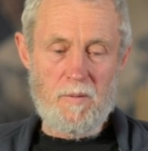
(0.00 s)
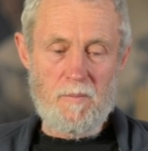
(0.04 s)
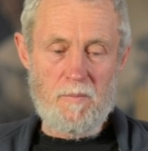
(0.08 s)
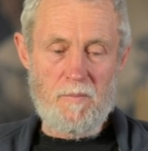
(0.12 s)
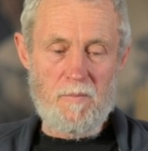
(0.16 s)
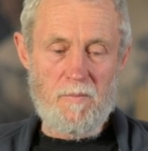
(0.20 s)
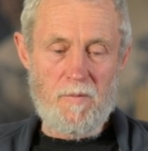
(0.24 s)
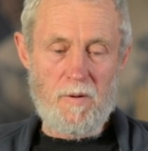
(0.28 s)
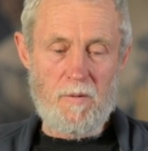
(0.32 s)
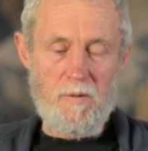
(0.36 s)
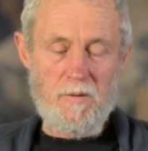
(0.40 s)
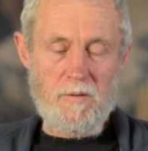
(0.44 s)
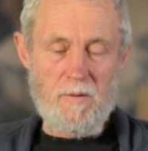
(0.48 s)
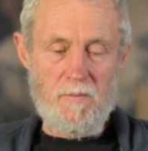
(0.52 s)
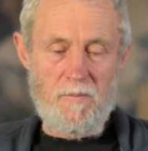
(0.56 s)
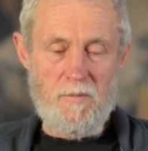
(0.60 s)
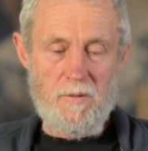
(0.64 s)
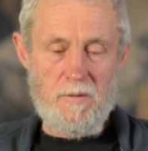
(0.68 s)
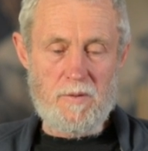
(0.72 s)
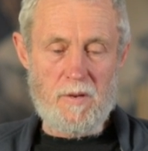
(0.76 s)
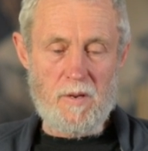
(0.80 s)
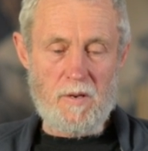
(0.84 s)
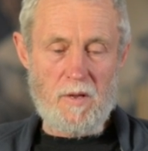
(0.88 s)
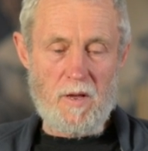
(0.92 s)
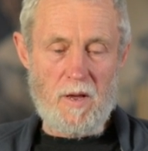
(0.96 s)
very
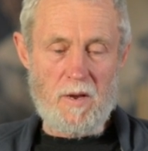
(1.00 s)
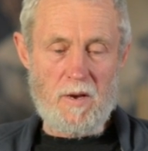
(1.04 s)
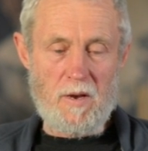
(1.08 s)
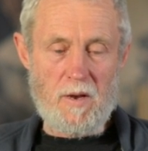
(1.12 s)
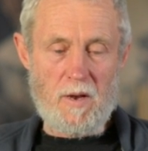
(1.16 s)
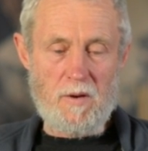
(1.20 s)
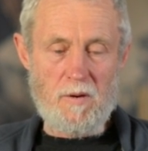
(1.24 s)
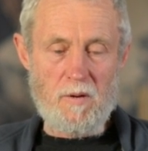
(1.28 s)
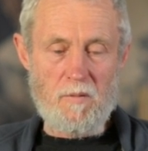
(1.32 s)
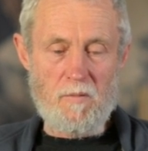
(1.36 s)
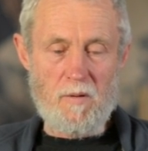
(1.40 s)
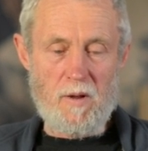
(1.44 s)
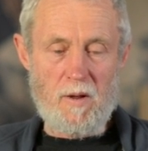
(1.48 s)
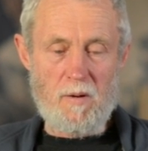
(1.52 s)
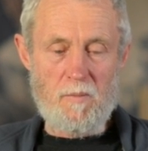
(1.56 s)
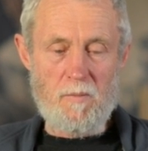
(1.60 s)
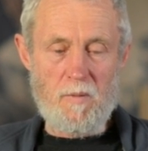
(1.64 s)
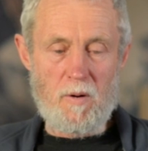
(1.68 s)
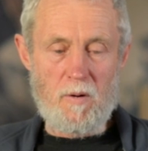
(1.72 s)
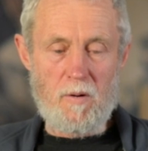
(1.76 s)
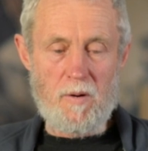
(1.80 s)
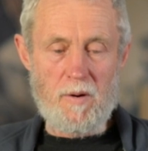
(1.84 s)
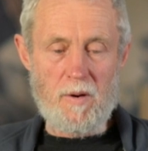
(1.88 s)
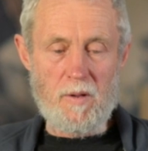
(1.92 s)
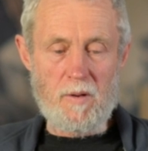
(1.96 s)
sophisticated underground
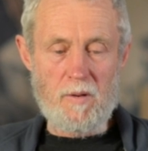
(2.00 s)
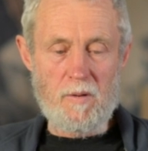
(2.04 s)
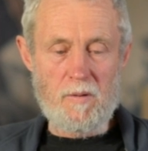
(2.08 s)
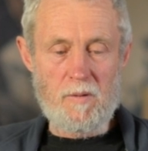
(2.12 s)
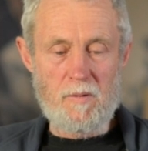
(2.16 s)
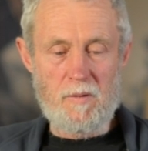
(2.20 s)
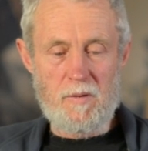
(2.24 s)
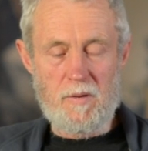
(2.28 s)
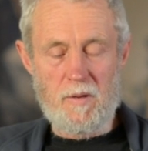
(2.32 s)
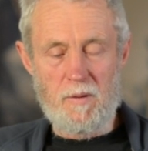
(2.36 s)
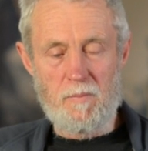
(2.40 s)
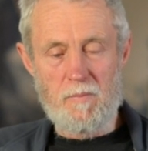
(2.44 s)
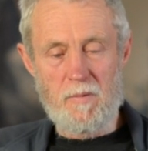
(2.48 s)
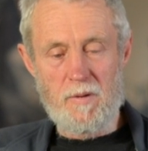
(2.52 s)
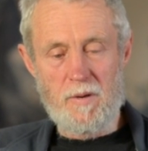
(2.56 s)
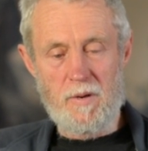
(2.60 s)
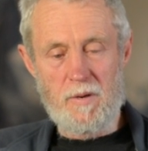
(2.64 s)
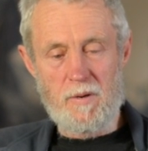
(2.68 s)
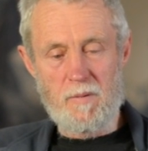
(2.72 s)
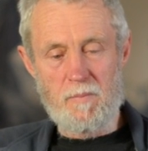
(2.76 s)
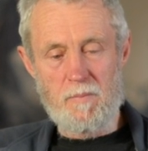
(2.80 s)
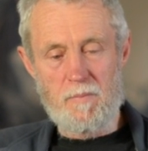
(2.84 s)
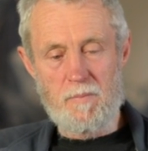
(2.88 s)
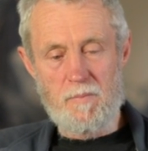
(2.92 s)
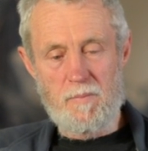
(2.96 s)
mining, deep
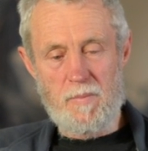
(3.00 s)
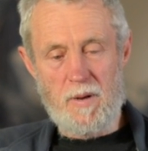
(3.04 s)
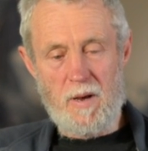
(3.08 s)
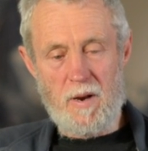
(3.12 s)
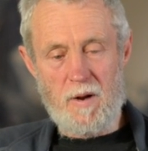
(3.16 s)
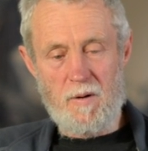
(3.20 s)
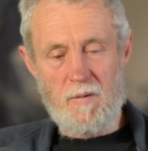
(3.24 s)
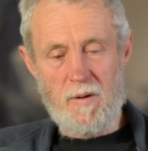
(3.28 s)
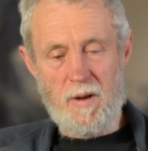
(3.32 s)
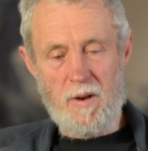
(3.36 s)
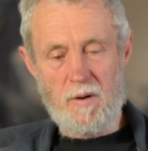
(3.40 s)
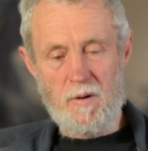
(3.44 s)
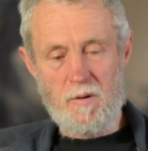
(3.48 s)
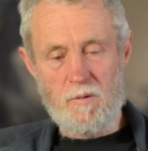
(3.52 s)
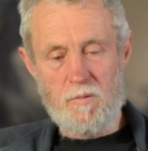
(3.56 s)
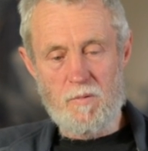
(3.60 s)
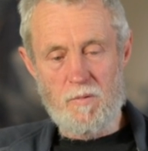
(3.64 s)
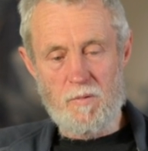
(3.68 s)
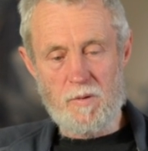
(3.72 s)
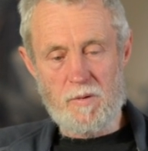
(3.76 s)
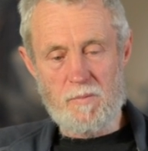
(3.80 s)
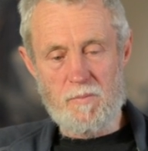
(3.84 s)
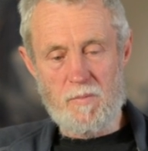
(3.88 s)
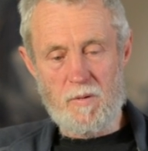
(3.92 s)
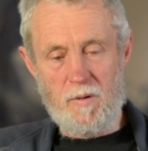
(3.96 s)
lead at Ballarat and
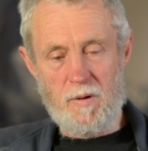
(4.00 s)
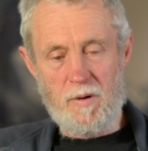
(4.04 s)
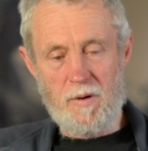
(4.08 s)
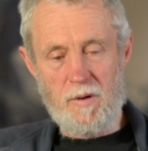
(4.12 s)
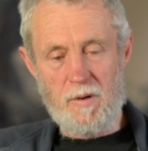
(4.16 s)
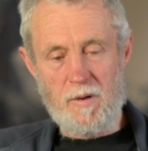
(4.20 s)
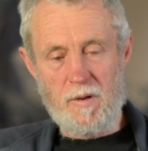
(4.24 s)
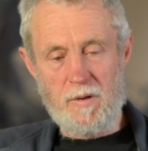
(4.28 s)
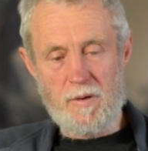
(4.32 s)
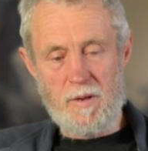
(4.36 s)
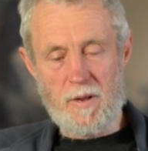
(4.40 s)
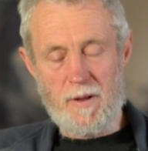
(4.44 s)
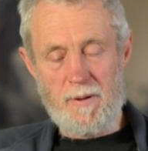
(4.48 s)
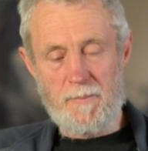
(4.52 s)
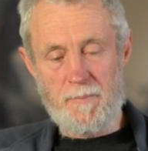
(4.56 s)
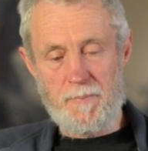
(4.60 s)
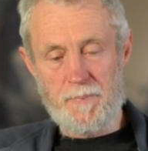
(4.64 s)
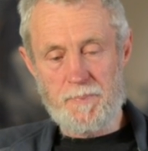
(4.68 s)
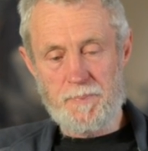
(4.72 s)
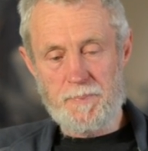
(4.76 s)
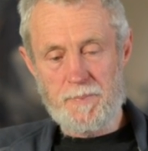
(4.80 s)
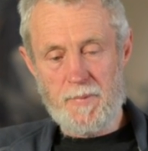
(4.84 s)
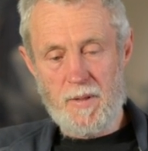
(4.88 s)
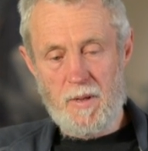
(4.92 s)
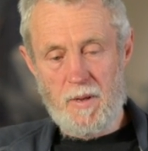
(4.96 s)
quartz mining at
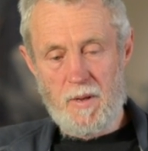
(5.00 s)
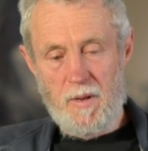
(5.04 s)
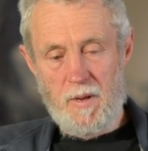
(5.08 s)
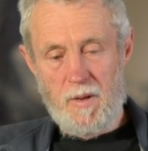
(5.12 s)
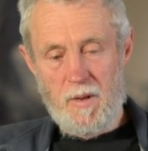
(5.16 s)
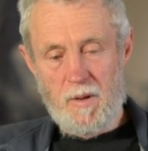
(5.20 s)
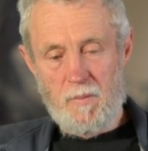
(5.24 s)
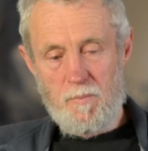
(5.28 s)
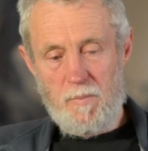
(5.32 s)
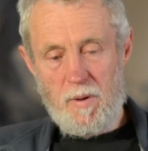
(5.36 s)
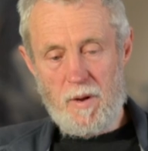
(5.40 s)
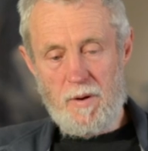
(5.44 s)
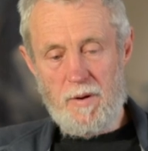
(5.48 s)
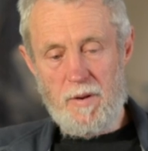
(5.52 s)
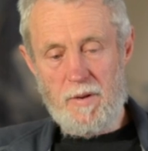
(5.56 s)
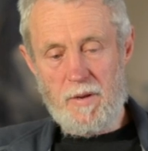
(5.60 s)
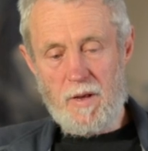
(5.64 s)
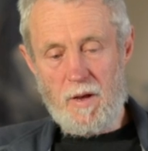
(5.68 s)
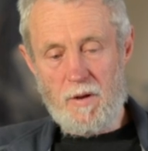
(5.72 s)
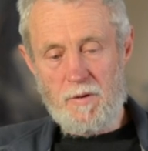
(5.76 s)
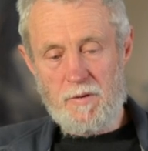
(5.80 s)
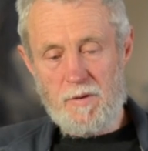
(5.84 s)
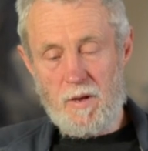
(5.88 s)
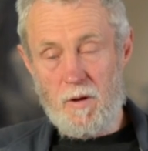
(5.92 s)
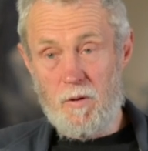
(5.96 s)

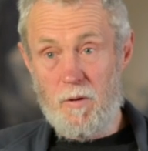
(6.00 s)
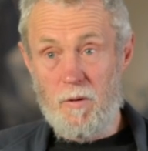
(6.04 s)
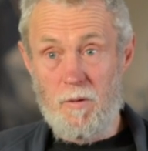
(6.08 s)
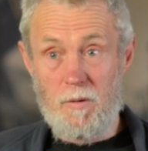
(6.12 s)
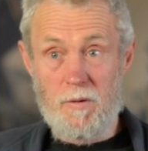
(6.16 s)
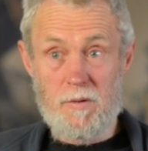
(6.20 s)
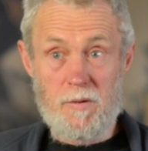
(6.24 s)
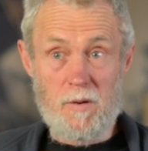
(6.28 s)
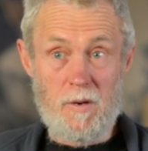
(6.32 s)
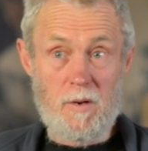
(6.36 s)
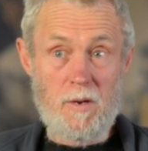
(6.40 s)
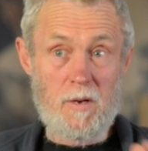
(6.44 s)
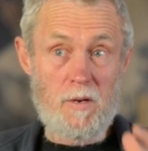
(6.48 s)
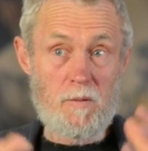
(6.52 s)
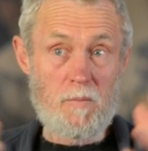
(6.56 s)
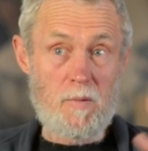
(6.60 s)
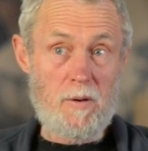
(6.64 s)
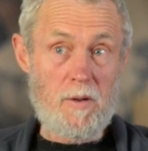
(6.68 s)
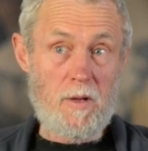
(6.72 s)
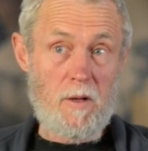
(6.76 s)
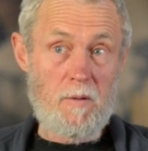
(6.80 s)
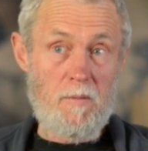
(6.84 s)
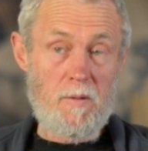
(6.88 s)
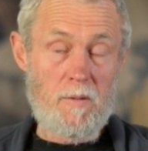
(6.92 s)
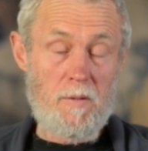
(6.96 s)
Bendigo, so huge cities went
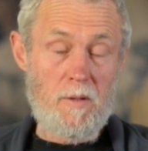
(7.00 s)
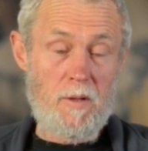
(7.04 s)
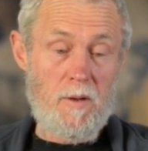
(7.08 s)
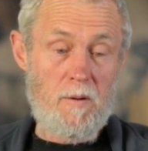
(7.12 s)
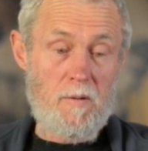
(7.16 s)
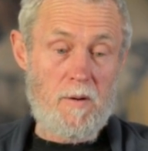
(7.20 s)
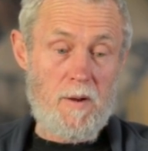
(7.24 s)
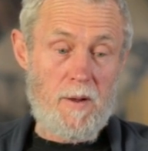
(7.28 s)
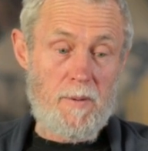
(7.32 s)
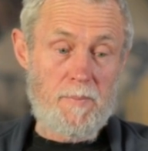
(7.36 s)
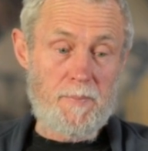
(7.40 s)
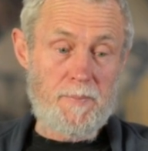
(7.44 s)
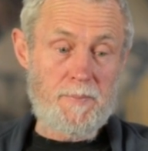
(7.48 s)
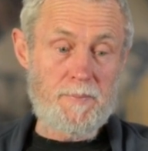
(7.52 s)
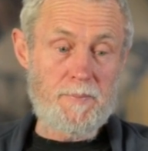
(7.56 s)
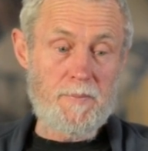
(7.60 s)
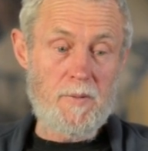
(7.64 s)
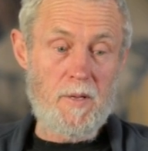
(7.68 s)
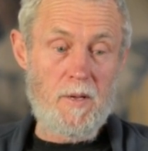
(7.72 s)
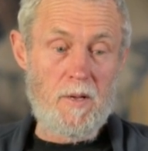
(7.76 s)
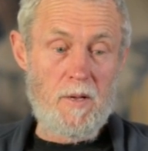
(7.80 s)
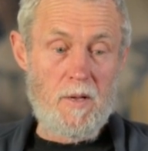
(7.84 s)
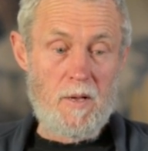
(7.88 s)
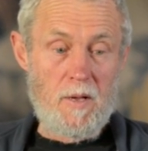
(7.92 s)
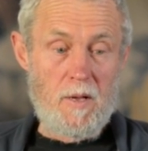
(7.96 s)
over their
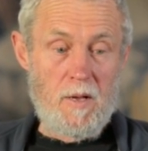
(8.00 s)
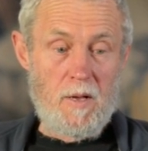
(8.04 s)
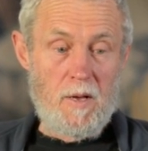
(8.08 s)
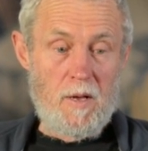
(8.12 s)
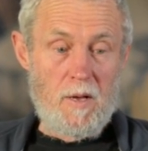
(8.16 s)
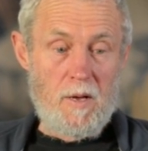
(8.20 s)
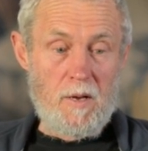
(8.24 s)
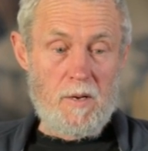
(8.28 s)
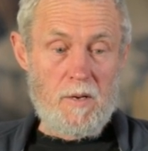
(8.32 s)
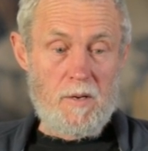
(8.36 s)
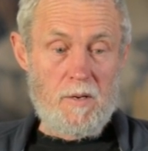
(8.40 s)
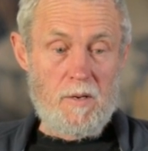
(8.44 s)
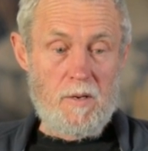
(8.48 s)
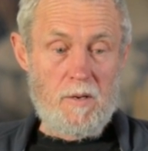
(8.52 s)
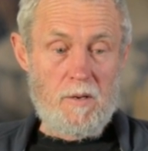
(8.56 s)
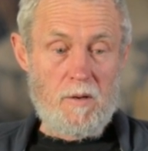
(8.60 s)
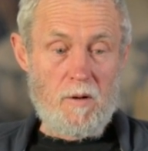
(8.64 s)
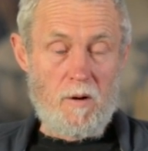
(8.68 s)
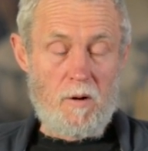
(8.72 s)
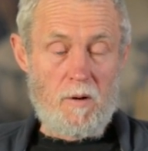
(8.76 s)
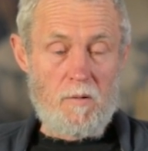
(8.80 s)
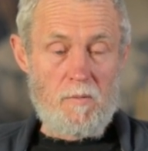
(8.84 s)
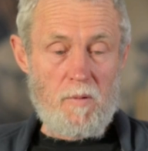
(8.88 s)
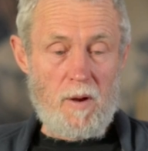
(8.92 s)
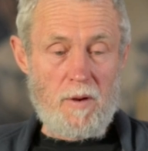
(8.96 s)

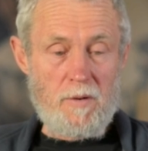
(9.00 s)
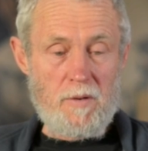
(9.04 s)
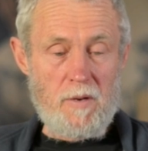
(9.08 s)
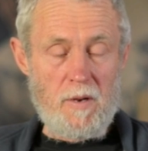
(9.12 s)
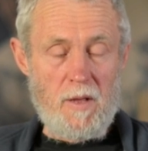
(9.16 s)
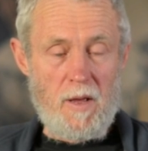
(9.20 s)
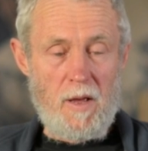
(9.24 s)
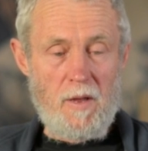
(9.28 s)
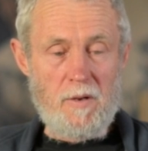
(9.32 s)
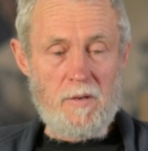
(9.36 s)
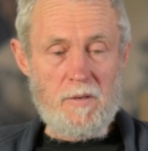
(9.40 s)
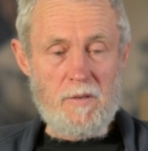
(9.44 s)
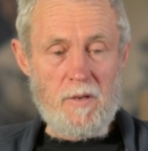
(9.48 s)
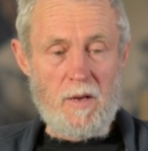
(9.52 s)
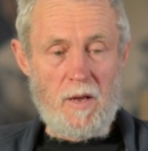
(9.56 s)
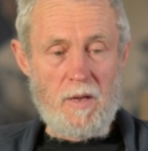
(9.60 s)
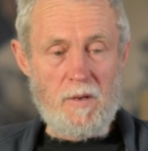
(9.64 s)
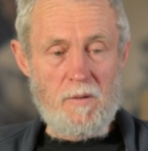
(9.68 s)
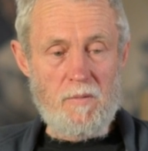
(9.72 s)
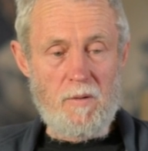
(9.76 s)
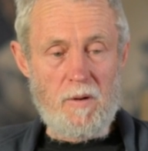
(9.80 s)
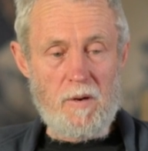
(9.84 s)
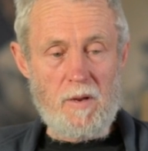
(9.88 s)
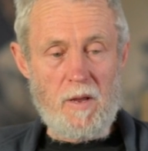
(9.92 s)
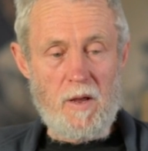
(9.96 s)
gold rush
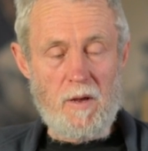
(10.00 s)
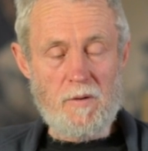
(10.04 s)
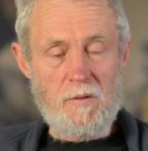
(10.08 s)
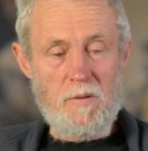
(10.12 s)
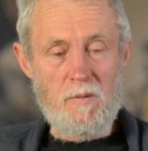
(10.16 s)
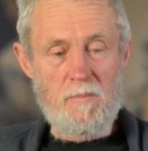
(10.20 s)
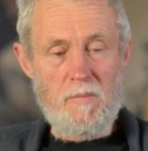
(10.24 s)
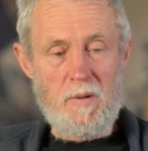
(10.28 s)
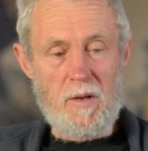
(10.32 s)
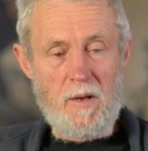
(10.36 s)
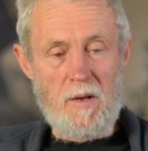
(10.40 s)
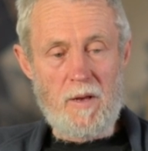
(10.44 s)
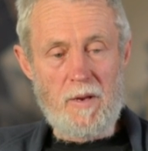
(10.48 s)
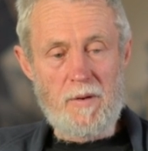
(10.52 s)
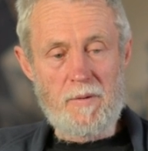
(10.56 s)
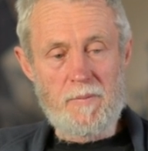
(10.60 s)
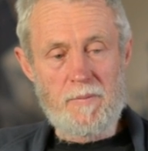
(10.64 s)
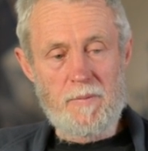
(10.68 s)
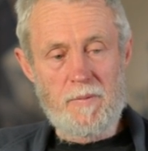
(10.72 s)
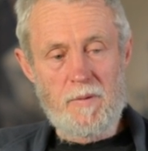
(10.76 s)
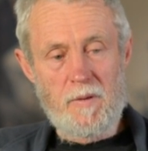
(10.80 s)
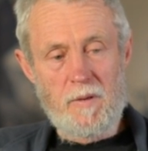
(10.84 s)
landscapes. Where at Castlemaine,